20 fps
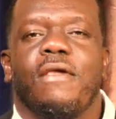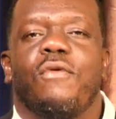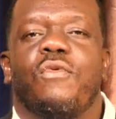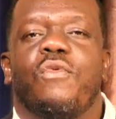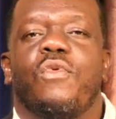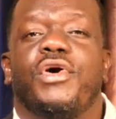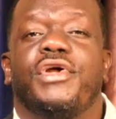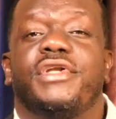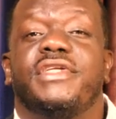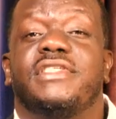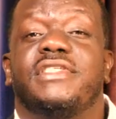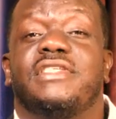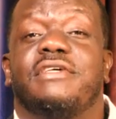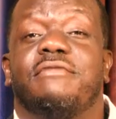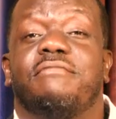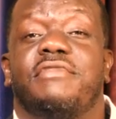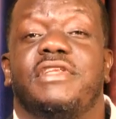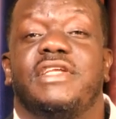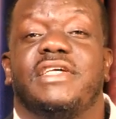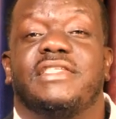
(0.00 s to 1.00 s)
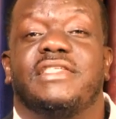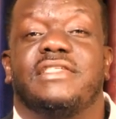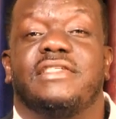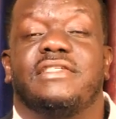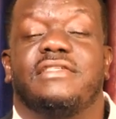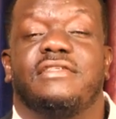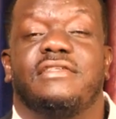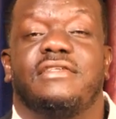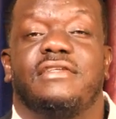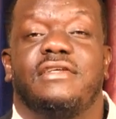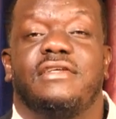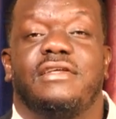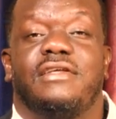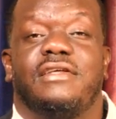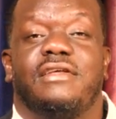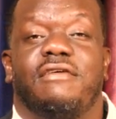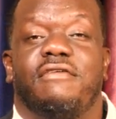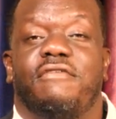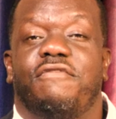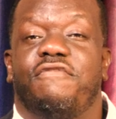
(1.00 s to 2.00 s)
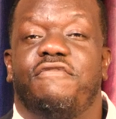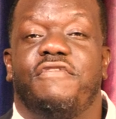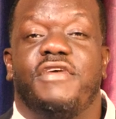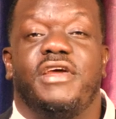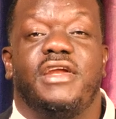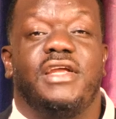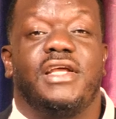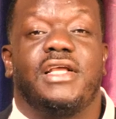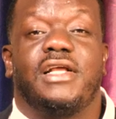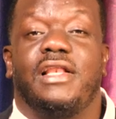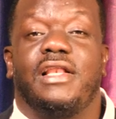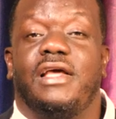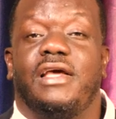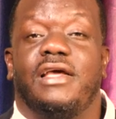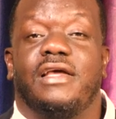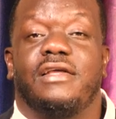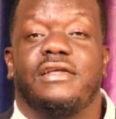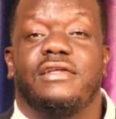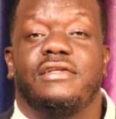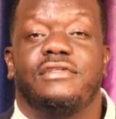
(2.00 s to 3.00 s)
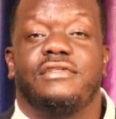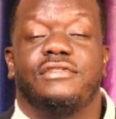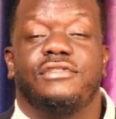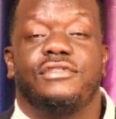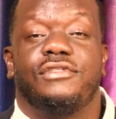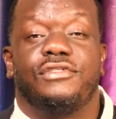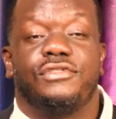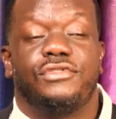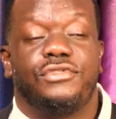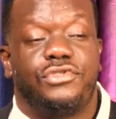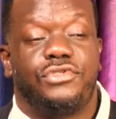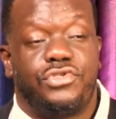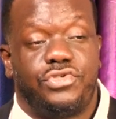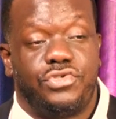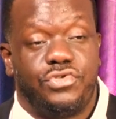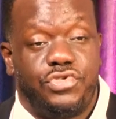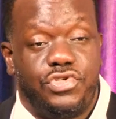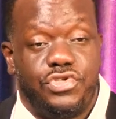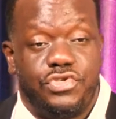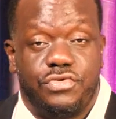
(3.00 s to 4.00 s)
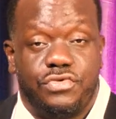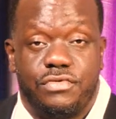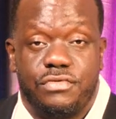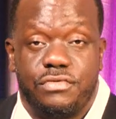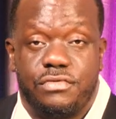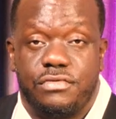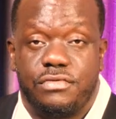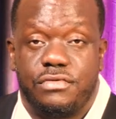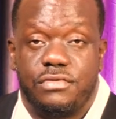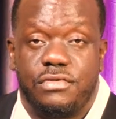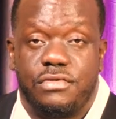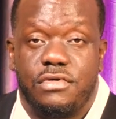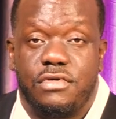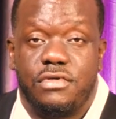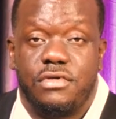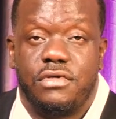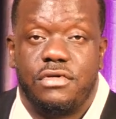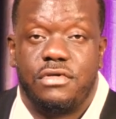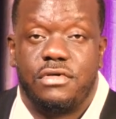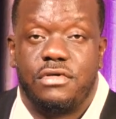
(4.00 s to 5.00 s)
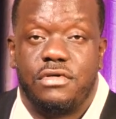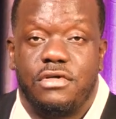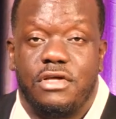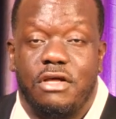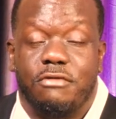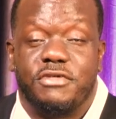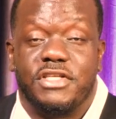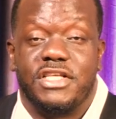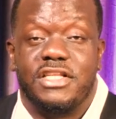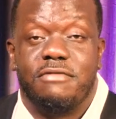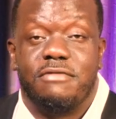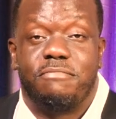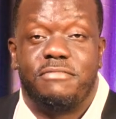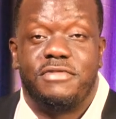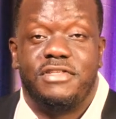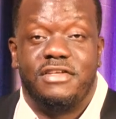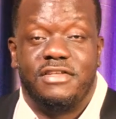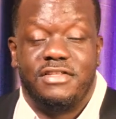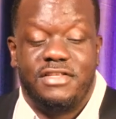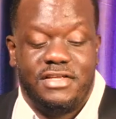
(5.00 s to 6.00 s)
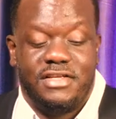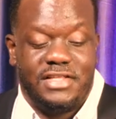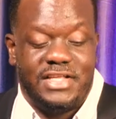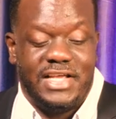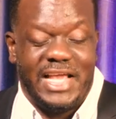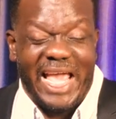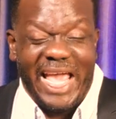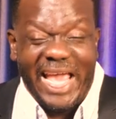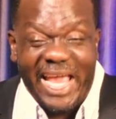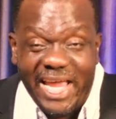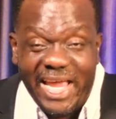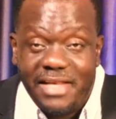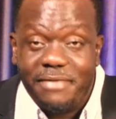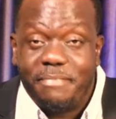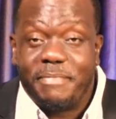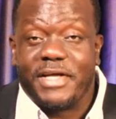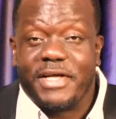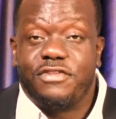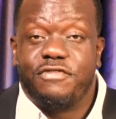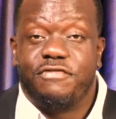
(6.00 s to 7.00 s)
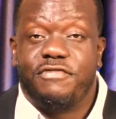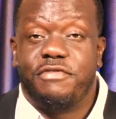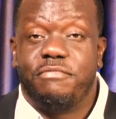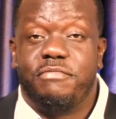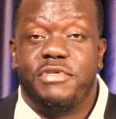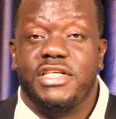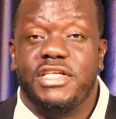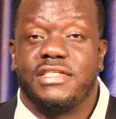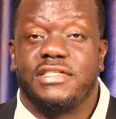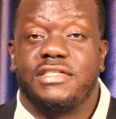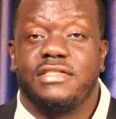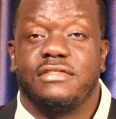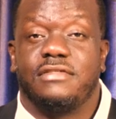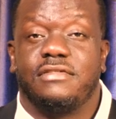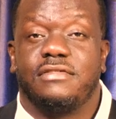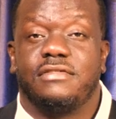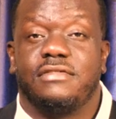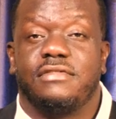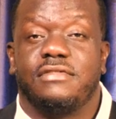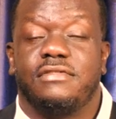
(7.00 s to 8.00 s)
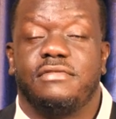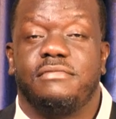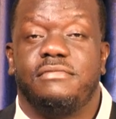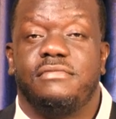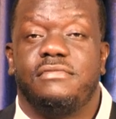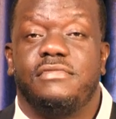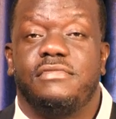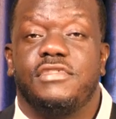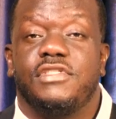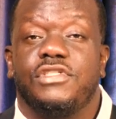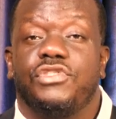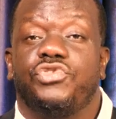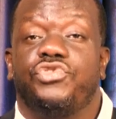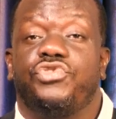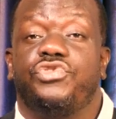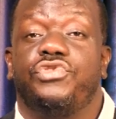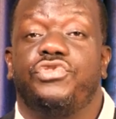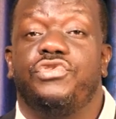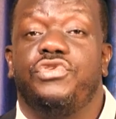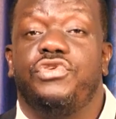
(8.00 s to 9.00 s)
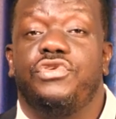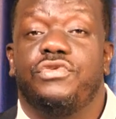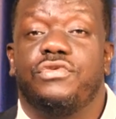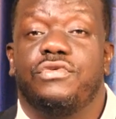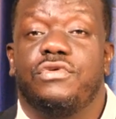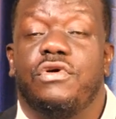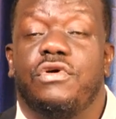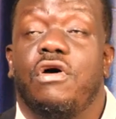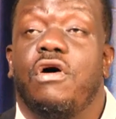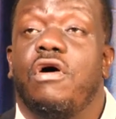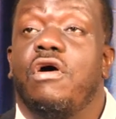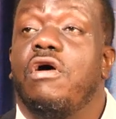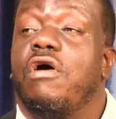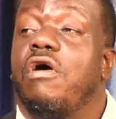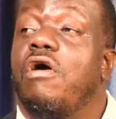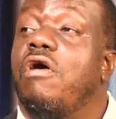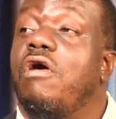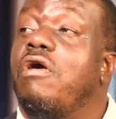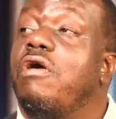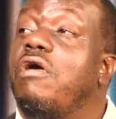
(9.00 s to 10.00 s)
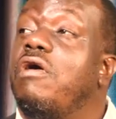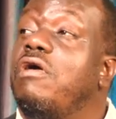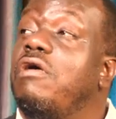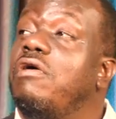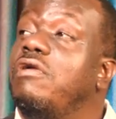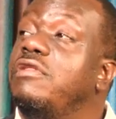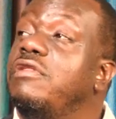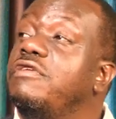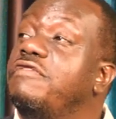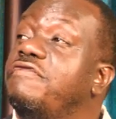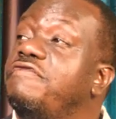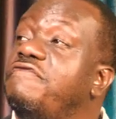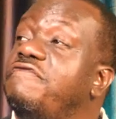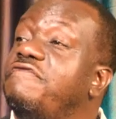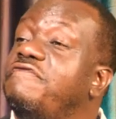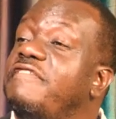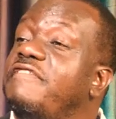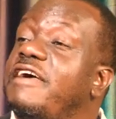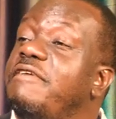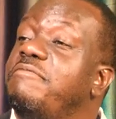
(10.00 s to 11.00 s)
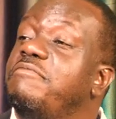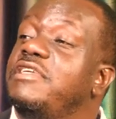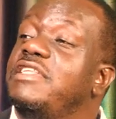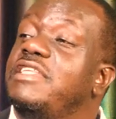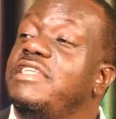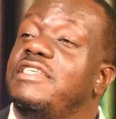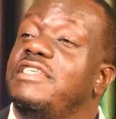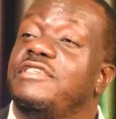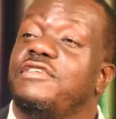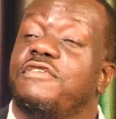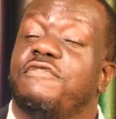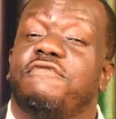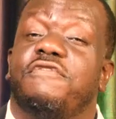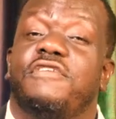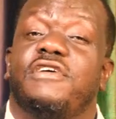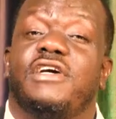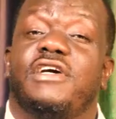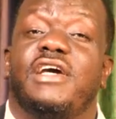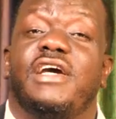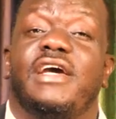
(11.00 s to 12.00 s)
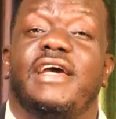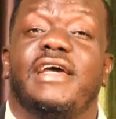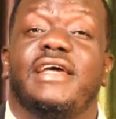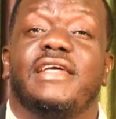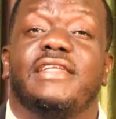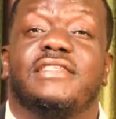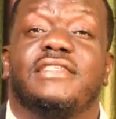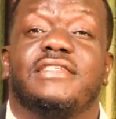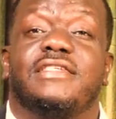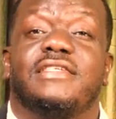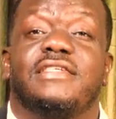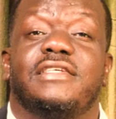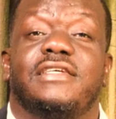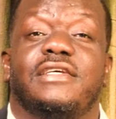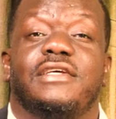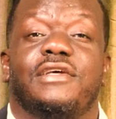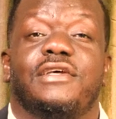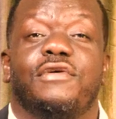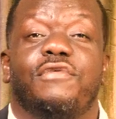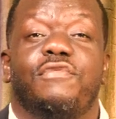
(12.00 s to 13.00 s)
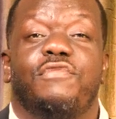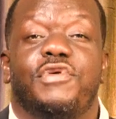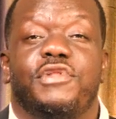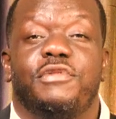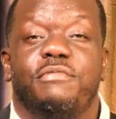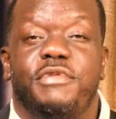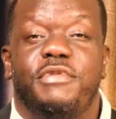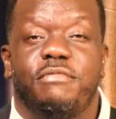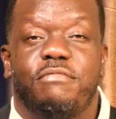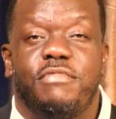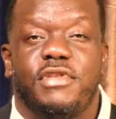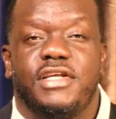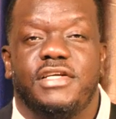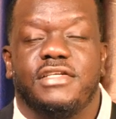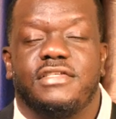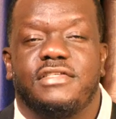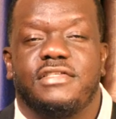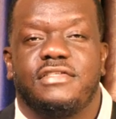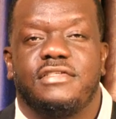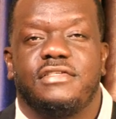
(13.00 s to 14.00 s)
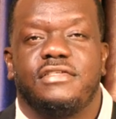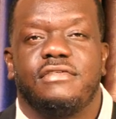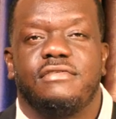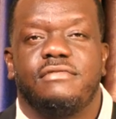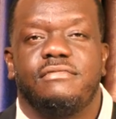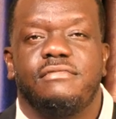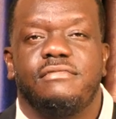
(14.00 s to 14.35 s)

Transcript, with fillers: What is the blessing? Very clear. Through you. I'm saying the, the, the end part of the blessing. Through you, all the families of the earth will be blessed.